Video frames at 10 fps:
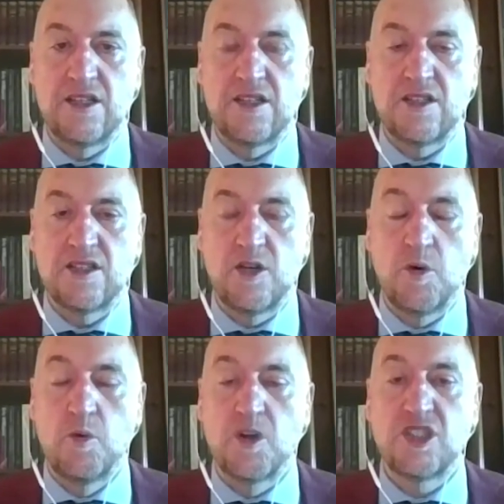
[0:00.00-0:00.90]
So
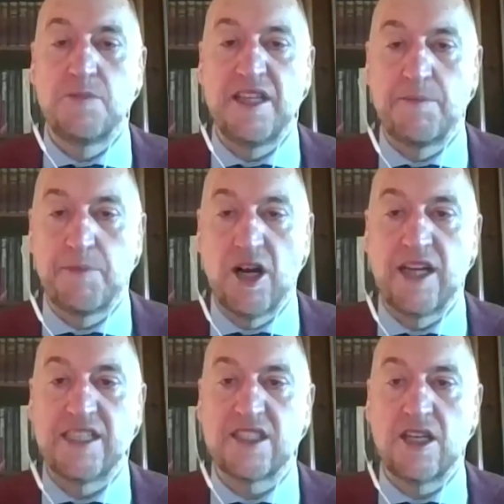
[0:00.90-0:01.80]
what should be the
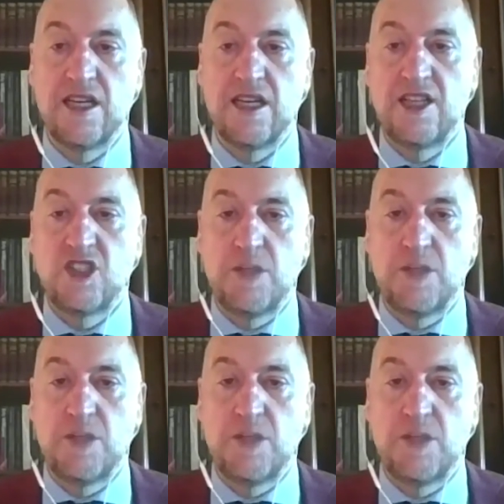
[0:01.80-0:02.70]
price to be
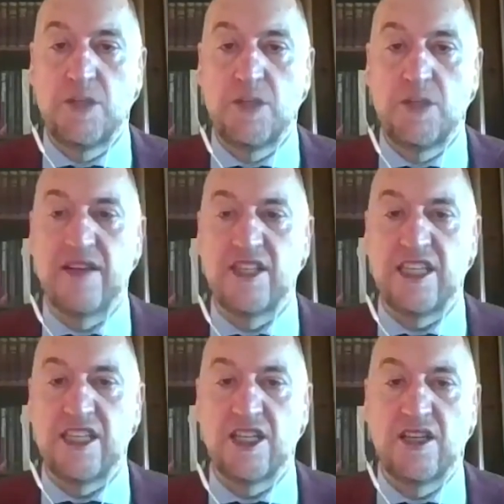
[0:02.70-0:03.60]
paid
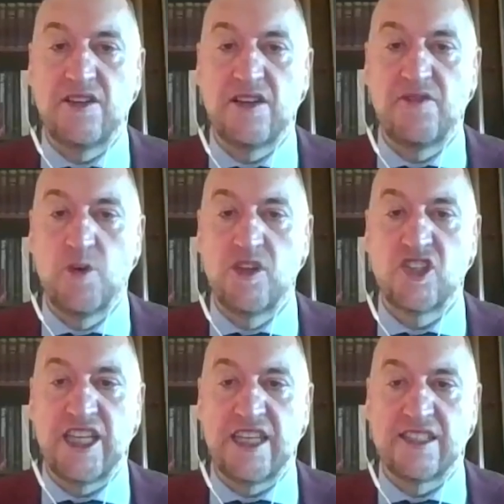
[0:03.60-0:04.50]
for the
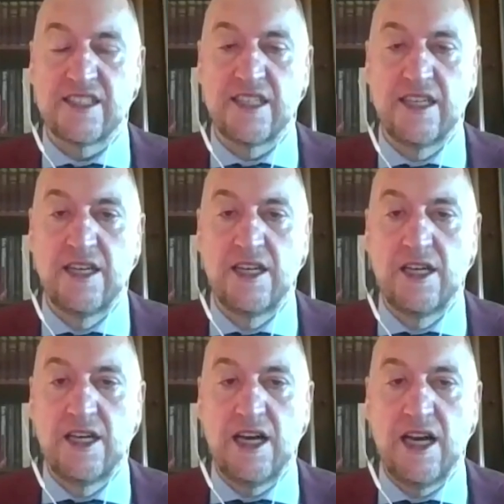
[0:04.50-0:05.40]
shares
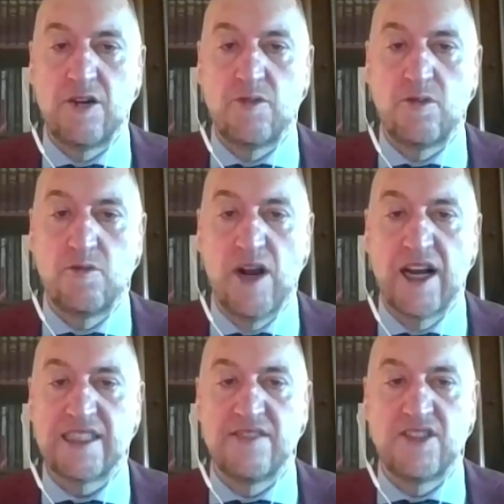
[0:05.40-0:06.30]

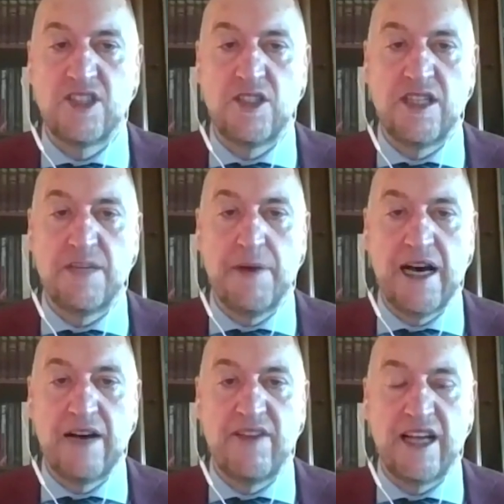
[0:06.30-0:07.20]
relative to the par
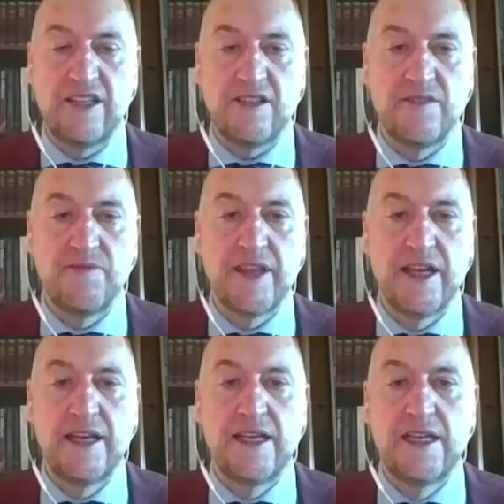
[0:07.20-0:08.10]
value?
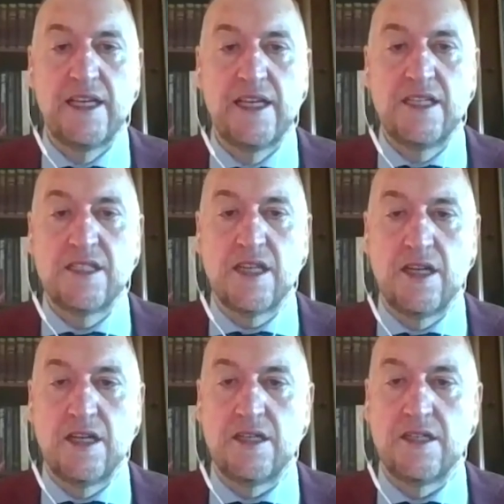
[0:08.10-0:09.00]

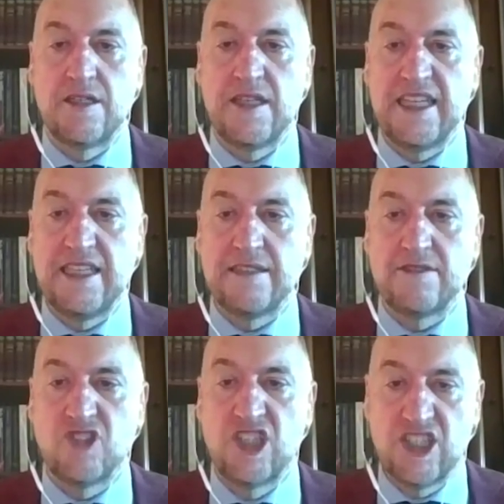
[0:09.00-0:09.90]
So the
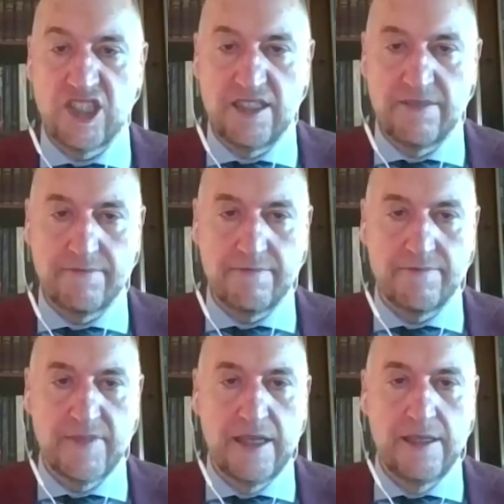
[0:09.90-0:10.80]
tradition
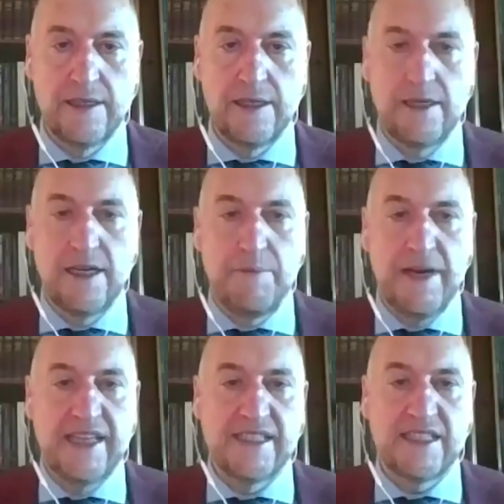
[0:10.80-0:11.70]

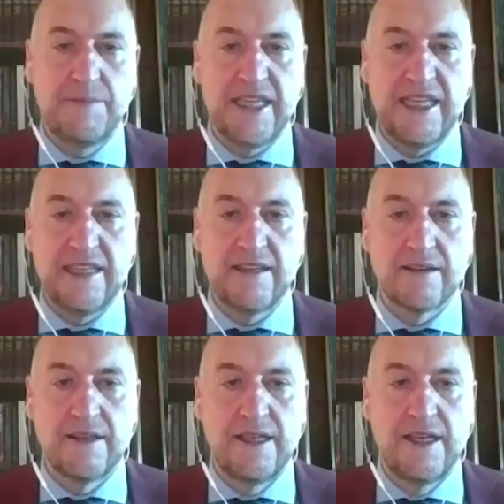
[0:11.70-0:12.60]
appears to be
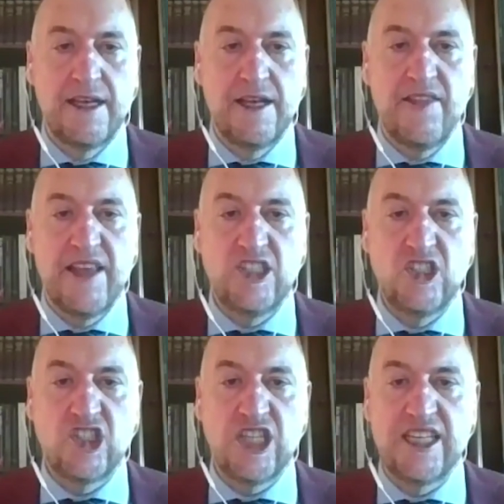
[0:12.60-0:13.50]
that new
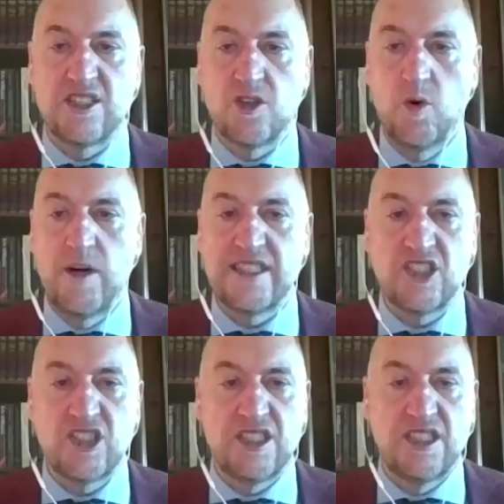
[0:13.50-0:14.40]
shares are always
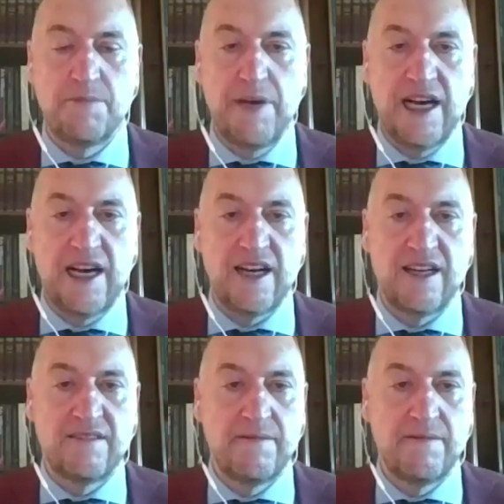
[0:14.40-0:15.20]
issued at par.